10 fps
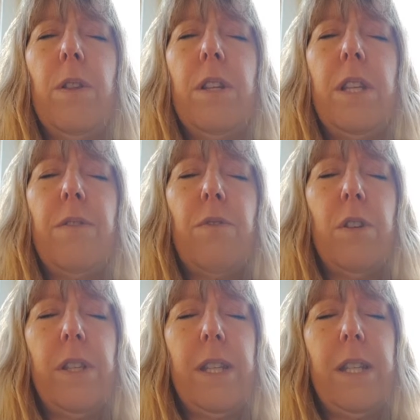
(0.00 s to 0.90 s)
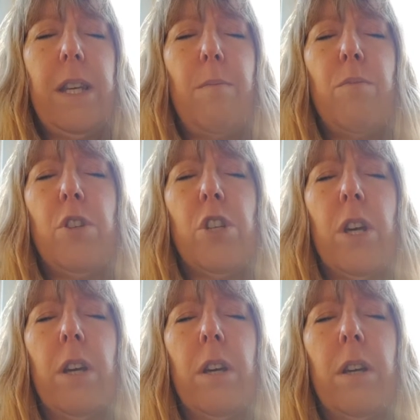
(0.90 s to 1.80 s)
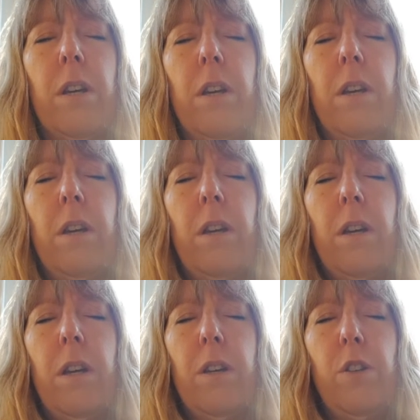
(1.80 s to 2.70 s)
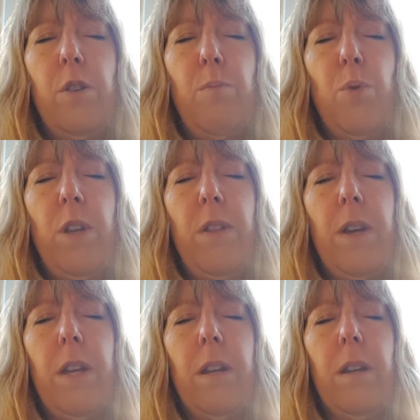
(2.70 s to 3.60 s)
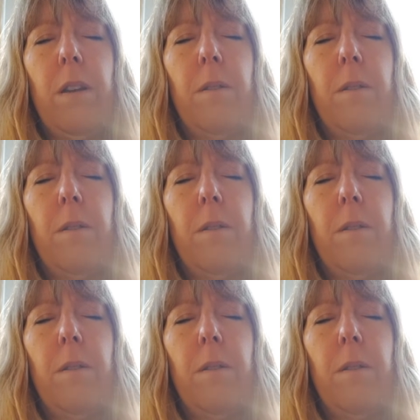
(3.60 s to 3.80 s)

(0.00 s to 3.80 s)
the difference in temperature as you breathe in